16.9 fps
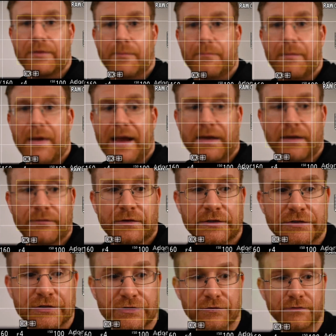back of this
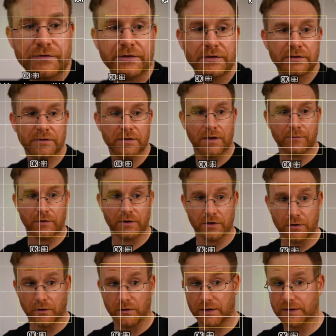screen. I'm gonna
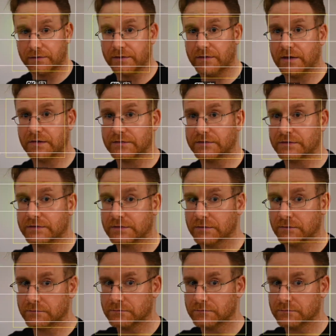go like this.